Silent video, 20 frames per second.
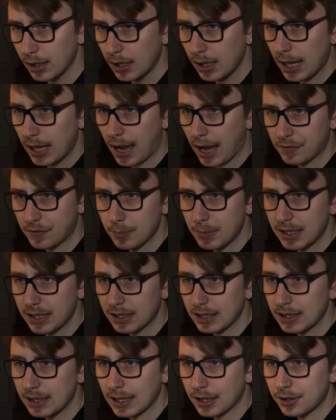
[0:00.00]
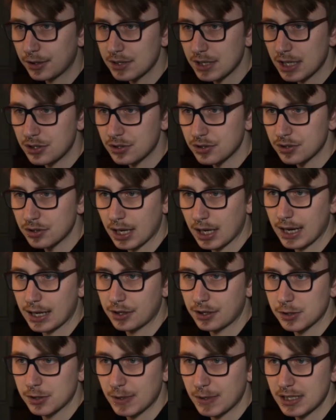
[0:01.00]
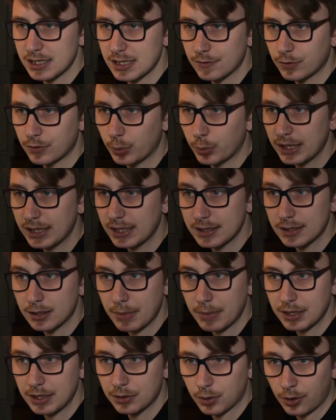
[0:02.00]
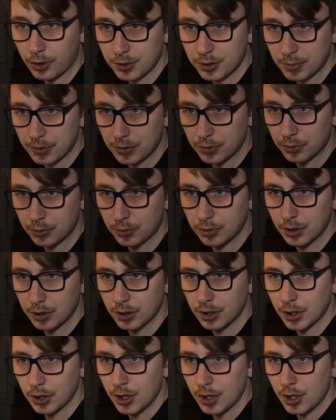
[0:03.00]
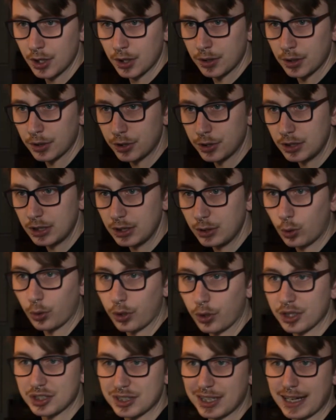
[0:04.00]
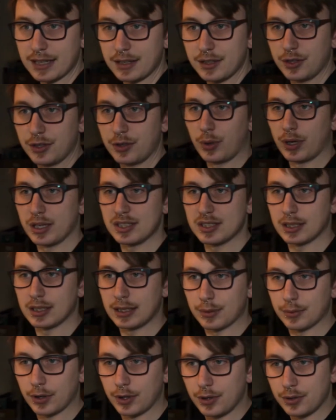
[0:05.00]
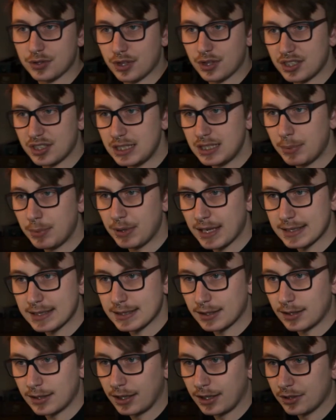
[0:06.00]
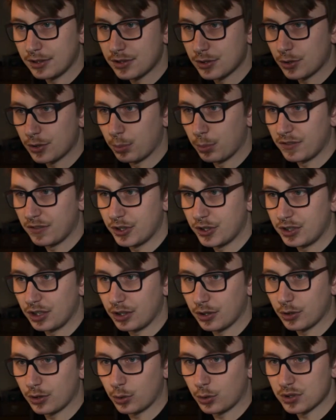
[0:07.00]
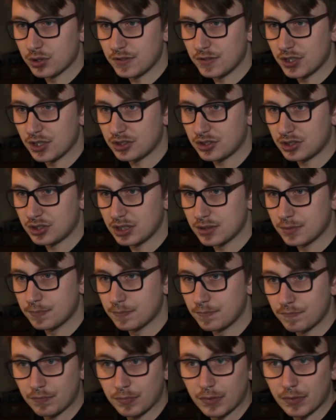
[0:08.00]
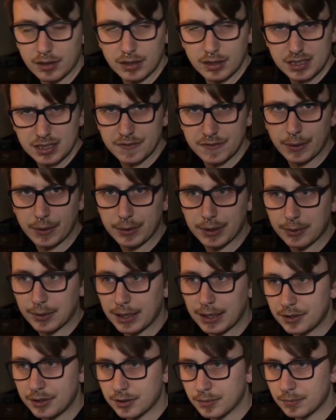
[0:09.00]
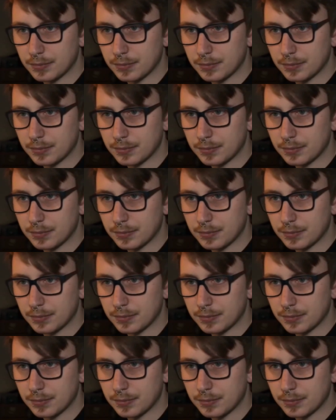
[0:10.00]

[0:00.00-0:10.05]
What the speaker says: After making the accusations, Hannah spent several weeks in a mental hospital. Early August, Hannah twice downloads the CPS guidance on perverting the course of justice. This is found out later.